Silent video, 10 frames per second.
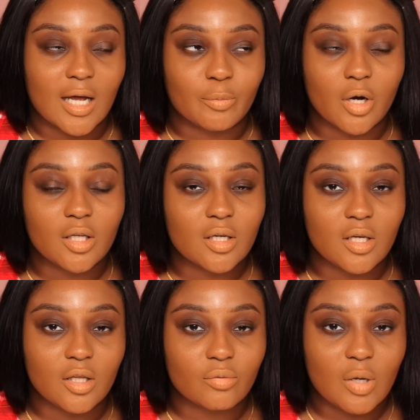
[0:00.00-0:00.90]
I probably didn't
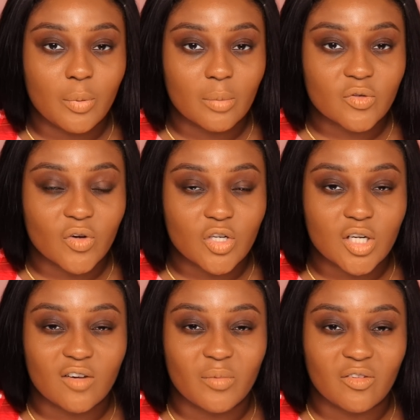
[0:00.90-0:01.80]
need 3 pumps for each
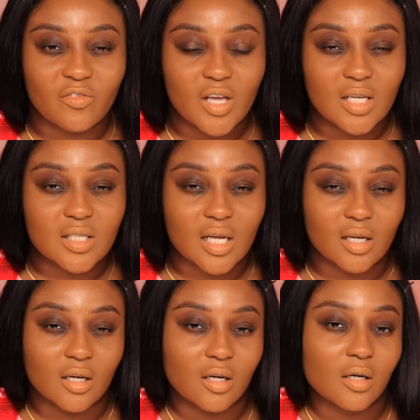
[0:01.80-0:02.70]
side of my face. I
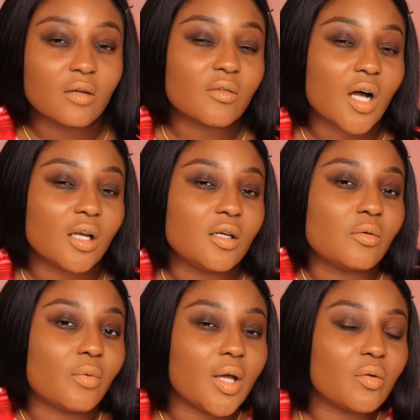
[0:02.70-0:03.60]
could have gotten
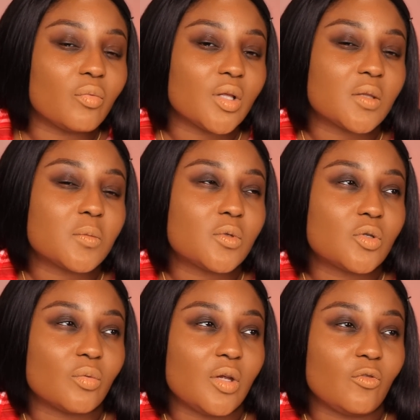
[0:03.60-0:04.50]
away with
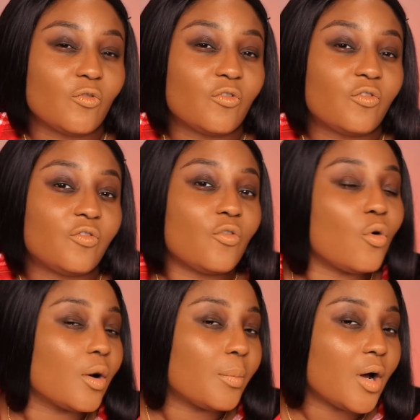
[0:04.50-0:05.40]
doing
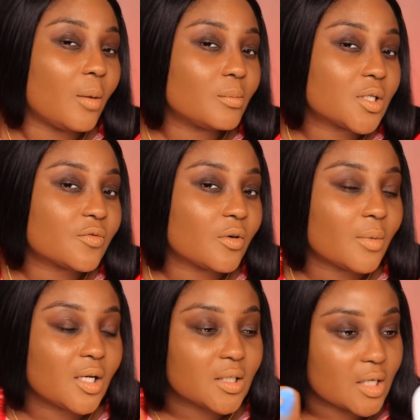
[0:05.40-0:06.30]
4 pumps for
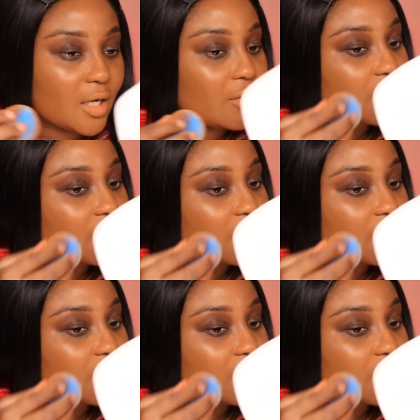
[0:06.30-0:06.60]
my entire